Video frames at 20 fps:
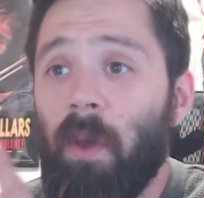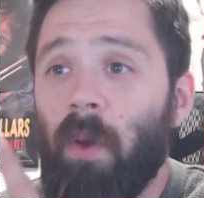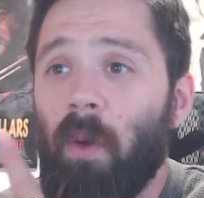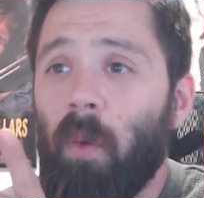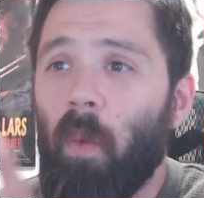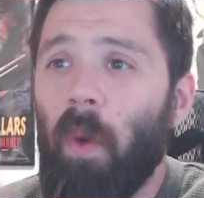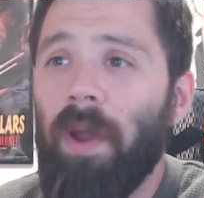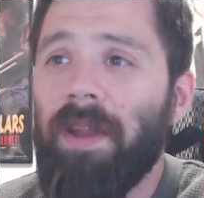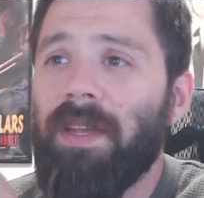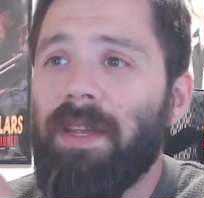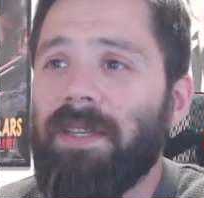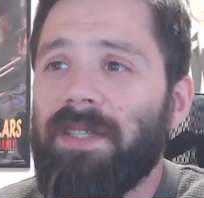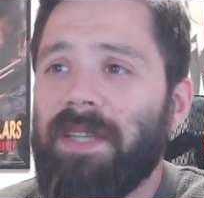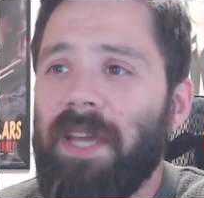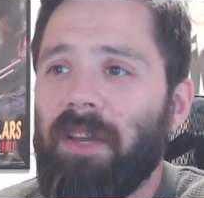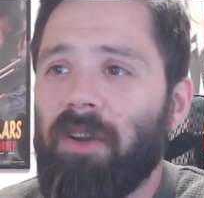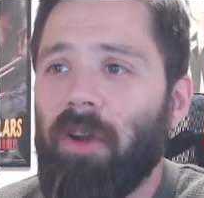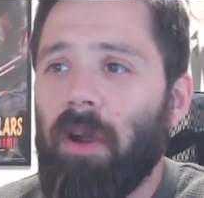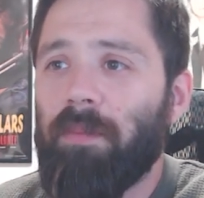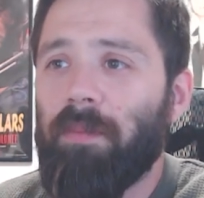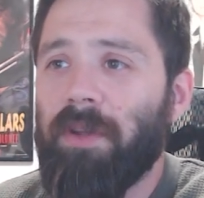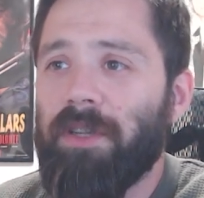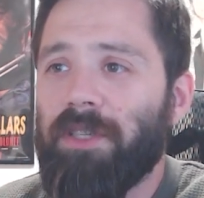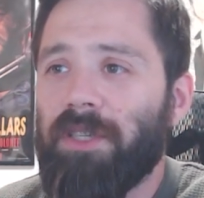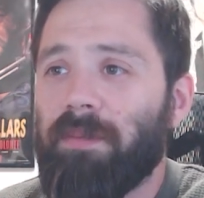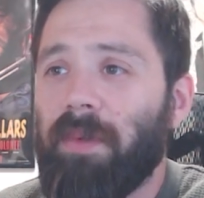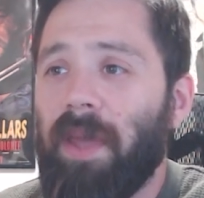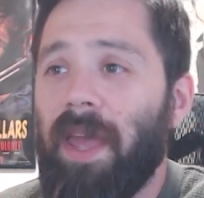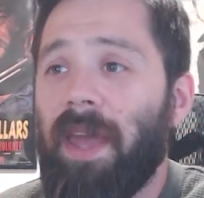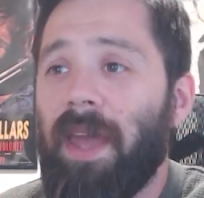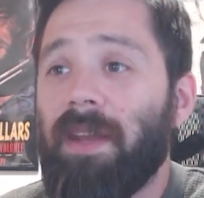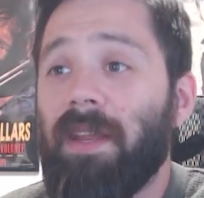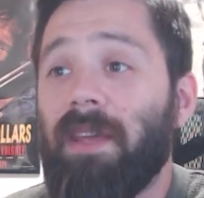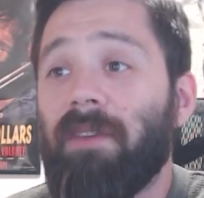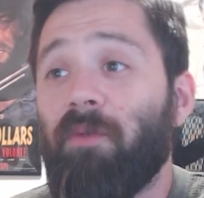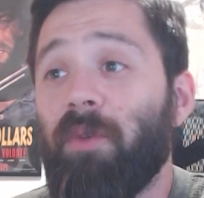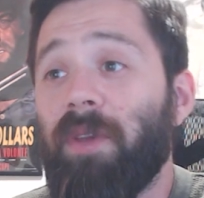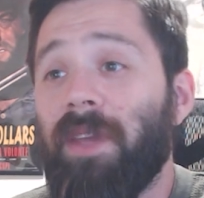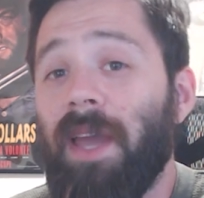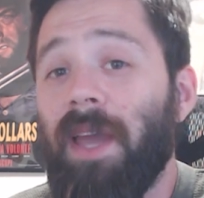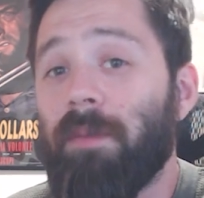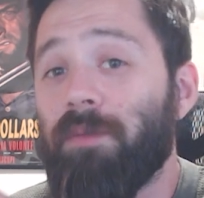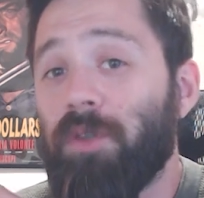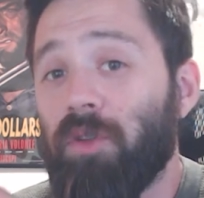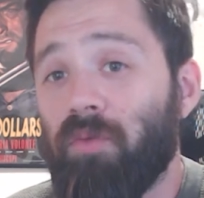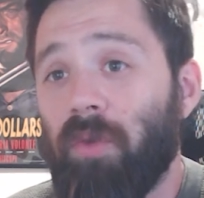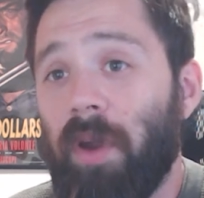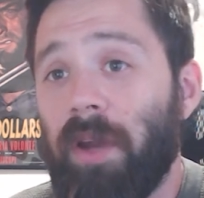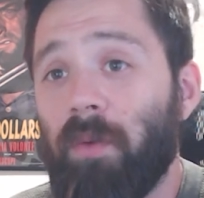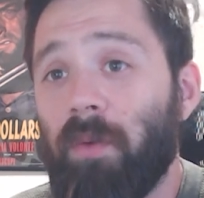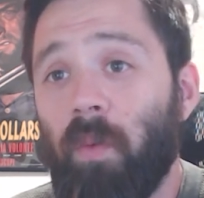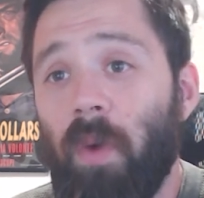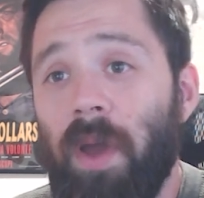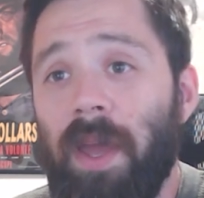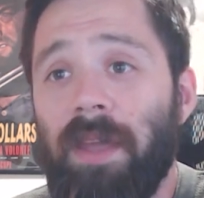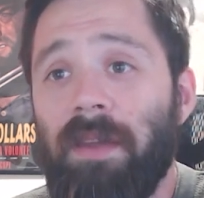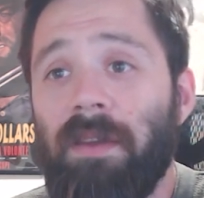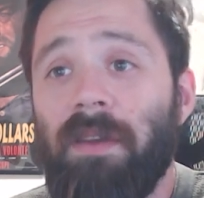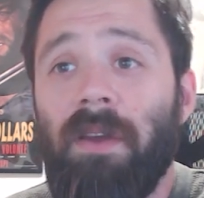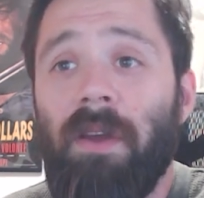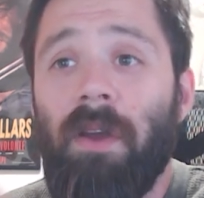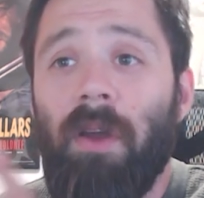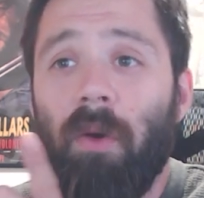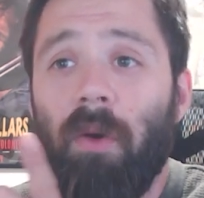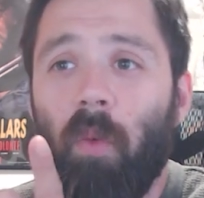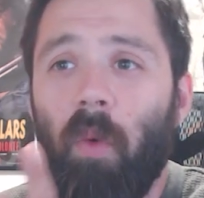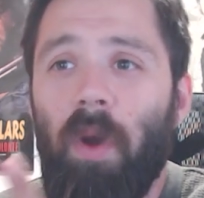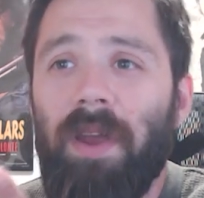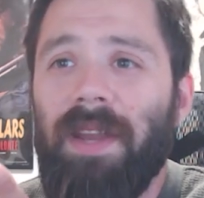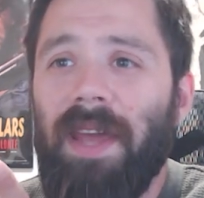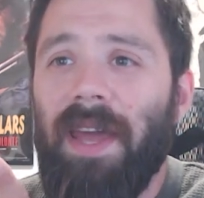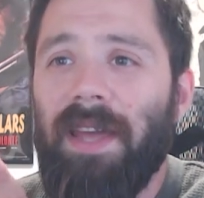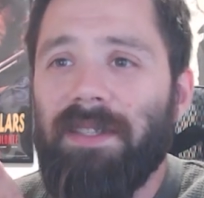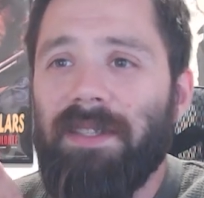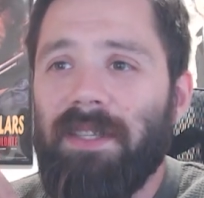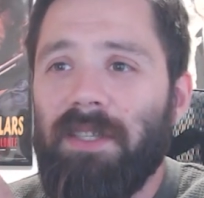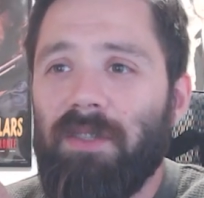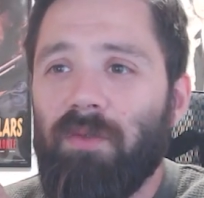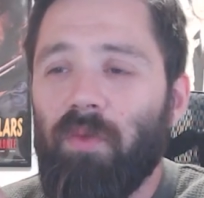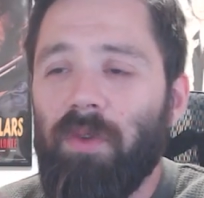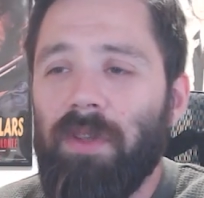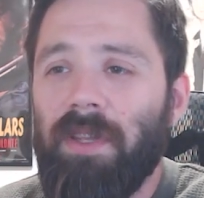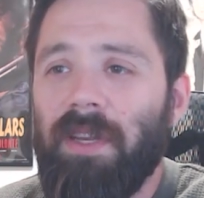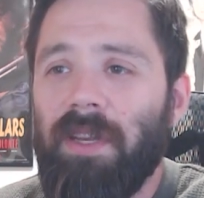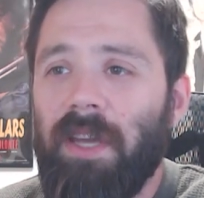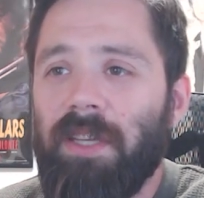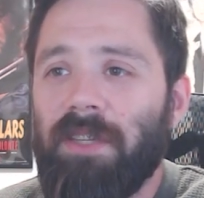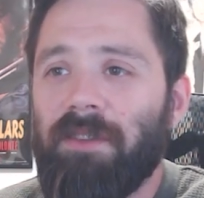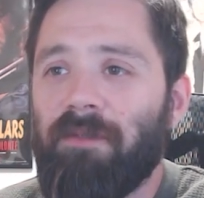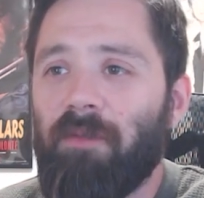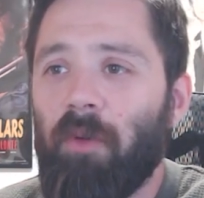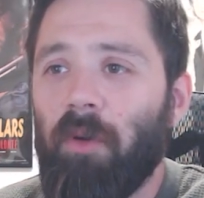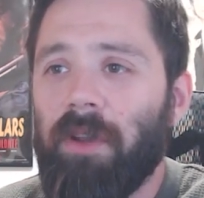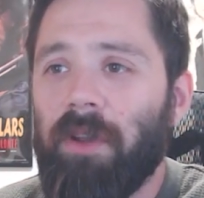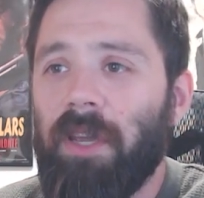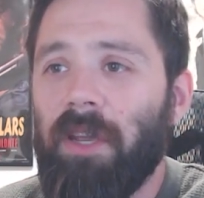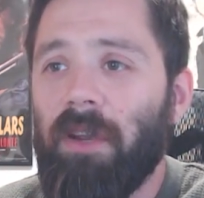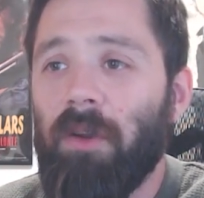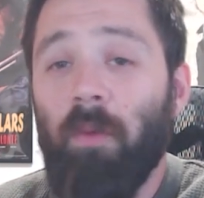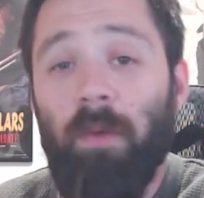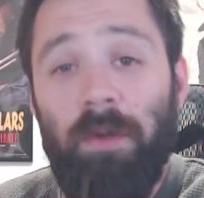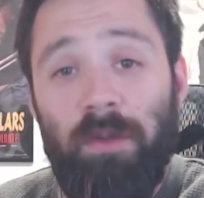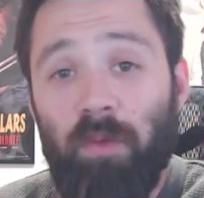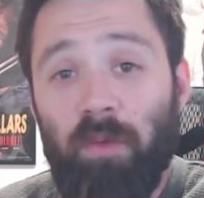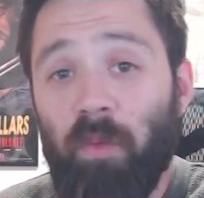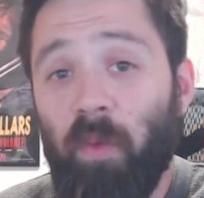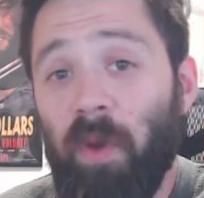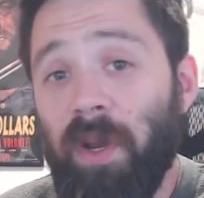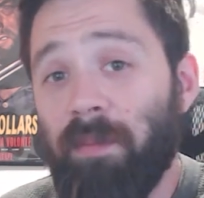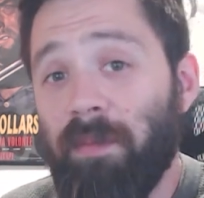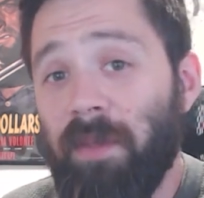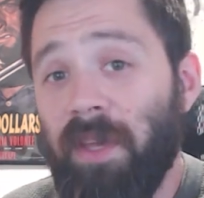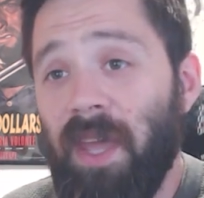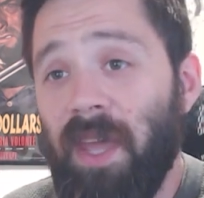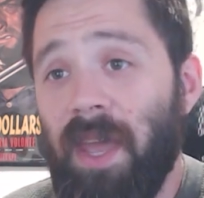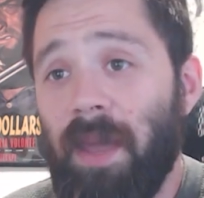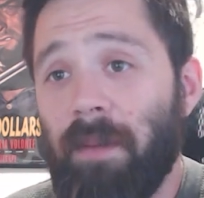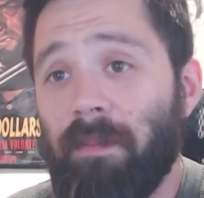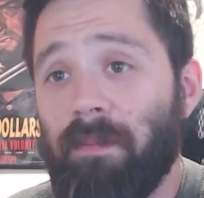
White can take our bishop, and if we capture right away, white has this really nice fork here which would win him the game.